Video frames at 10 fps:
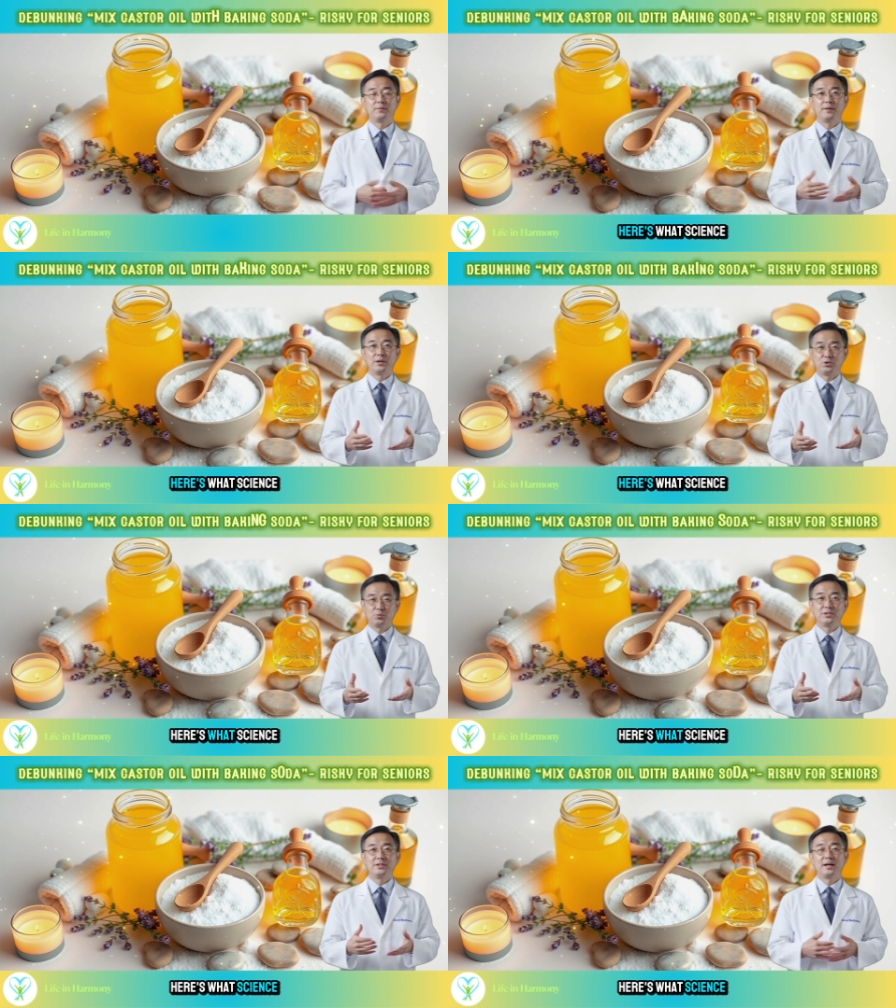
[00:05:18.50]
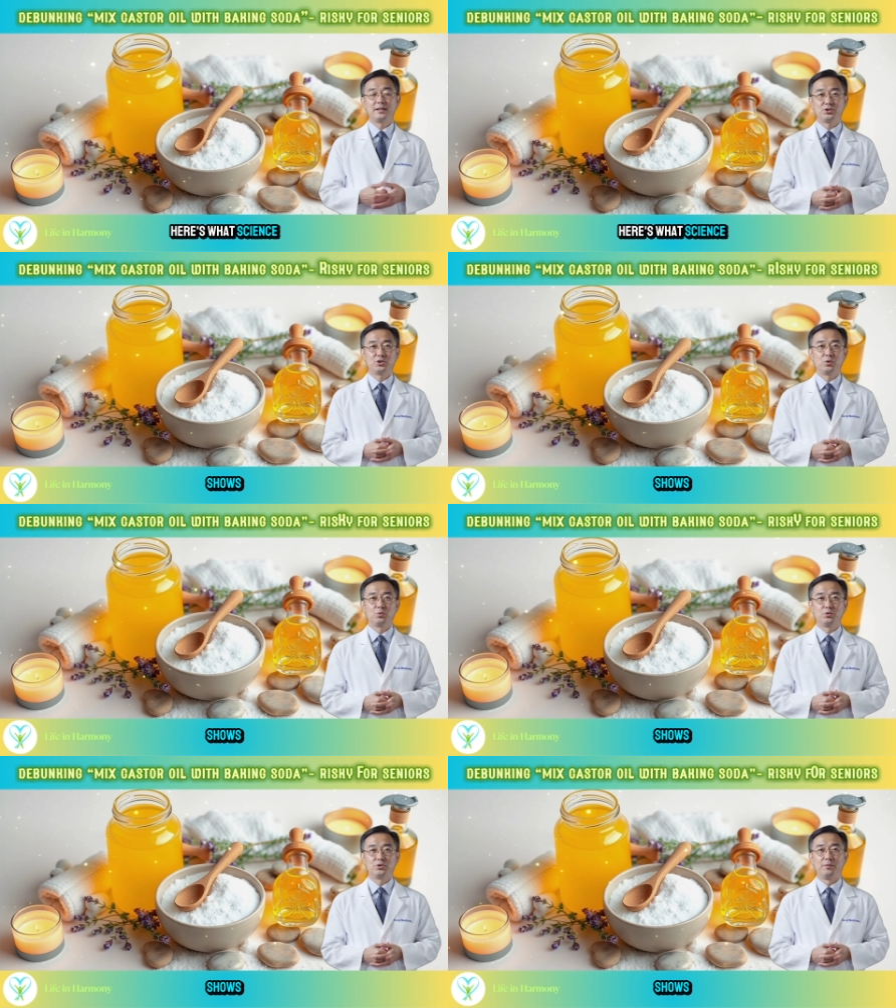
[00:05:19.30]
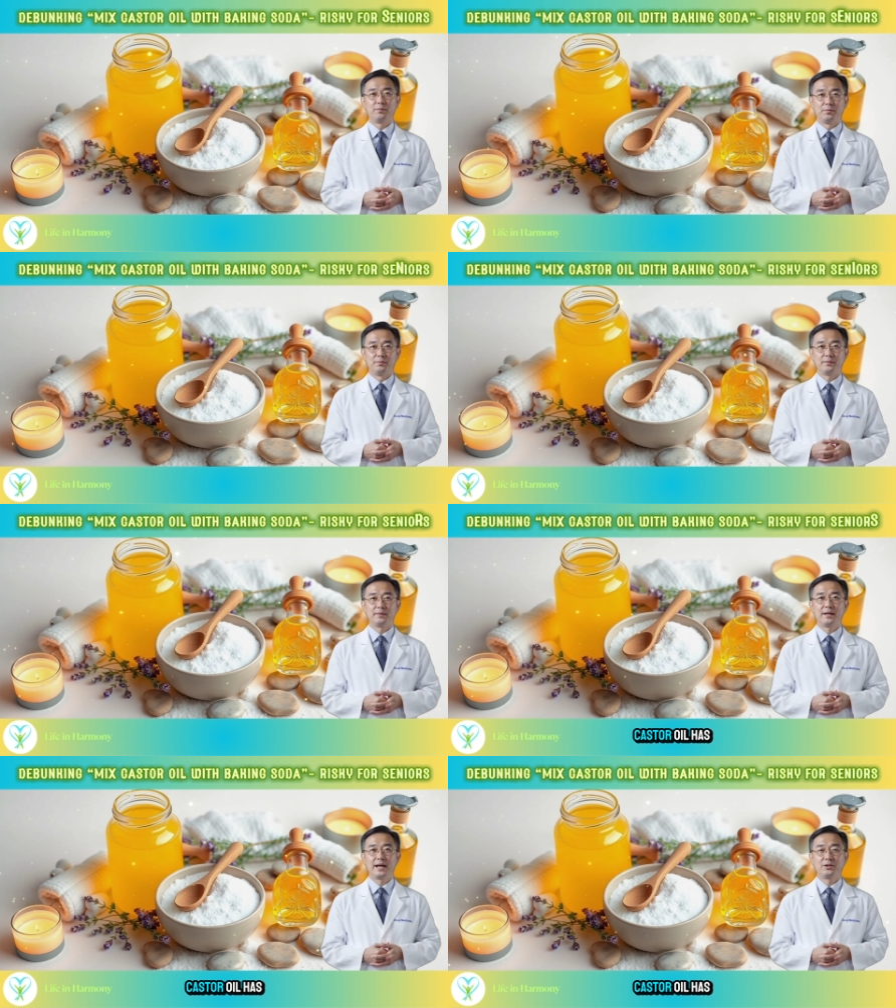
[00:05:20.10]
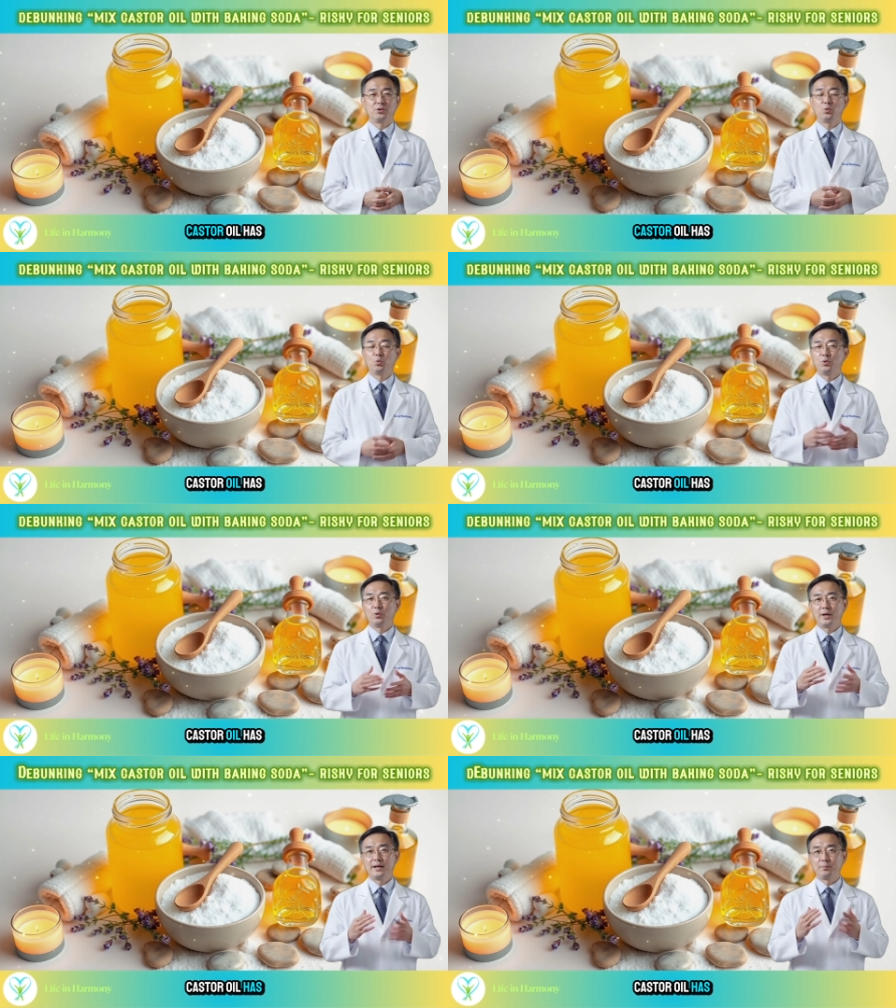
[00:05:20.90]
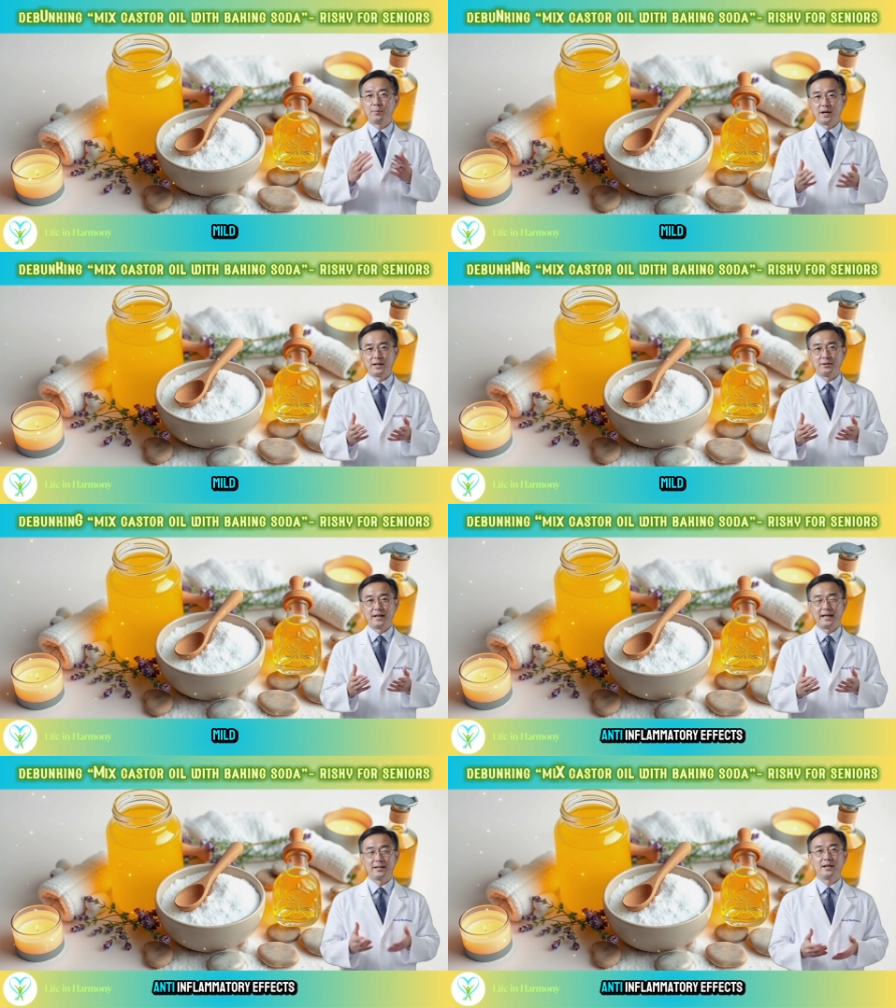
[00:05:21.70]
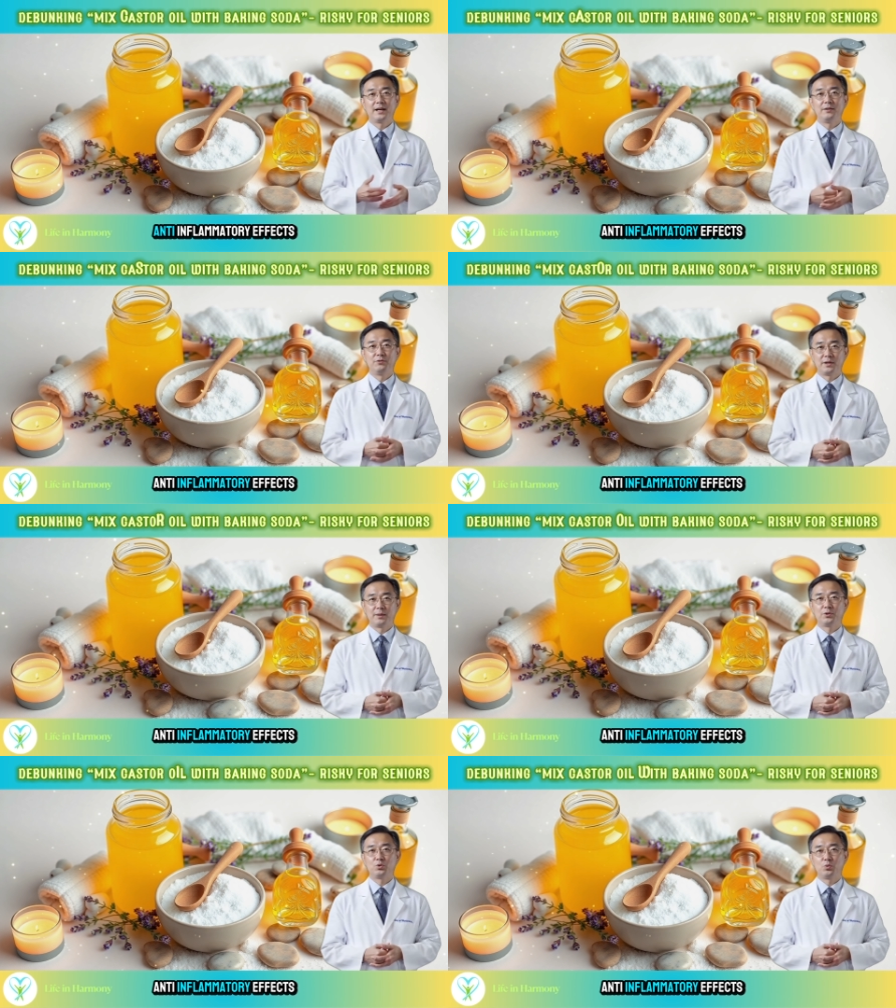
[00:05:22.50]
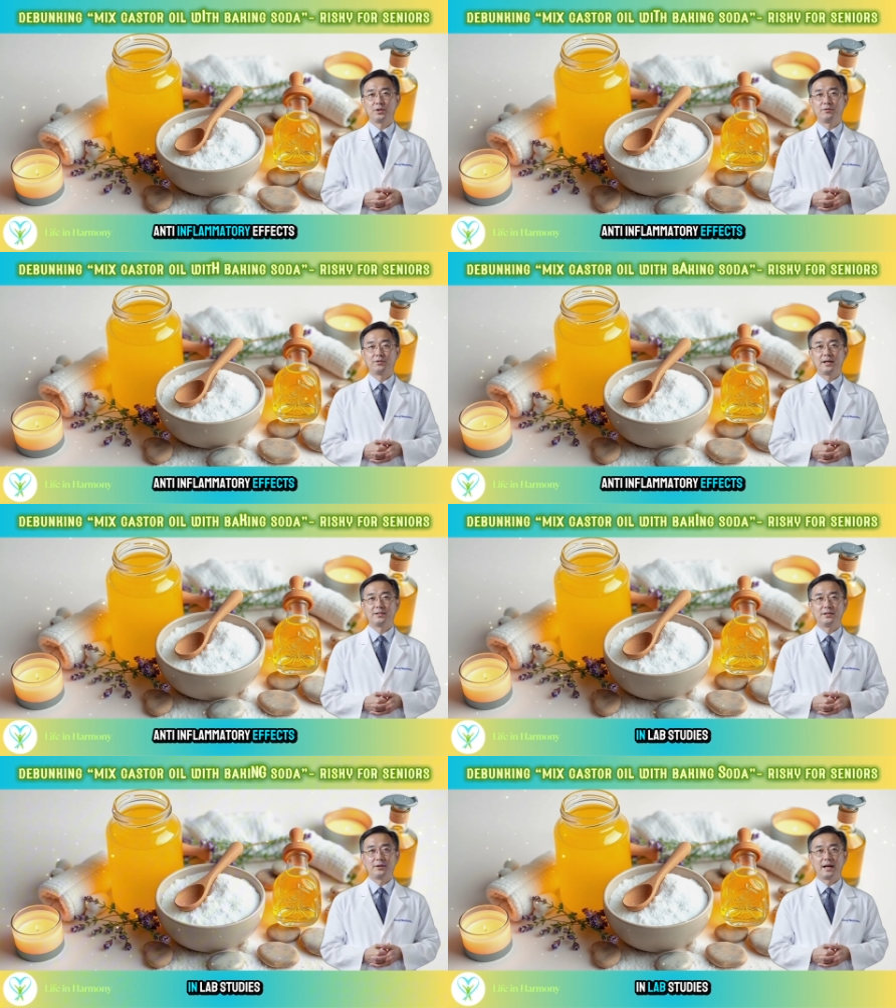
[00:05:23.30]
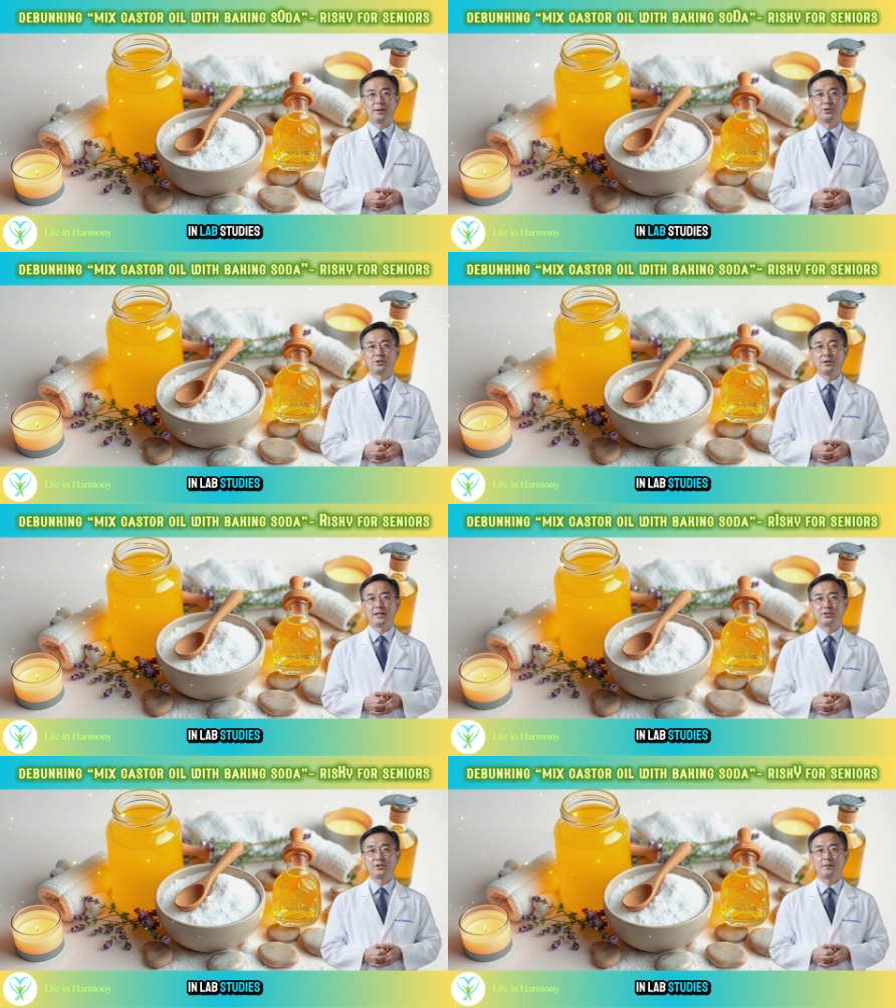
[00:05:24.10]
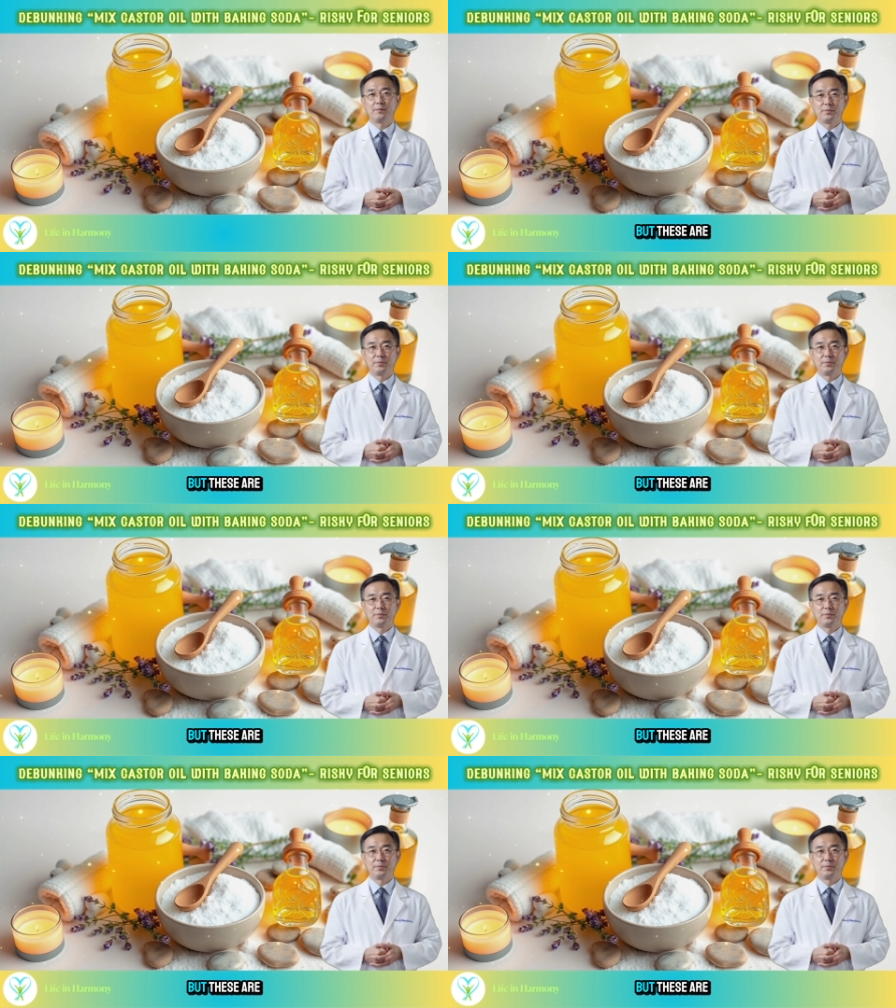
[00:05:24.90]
Here's what science shows. Castor oil has mild anti-inflammatory effects in lab studies,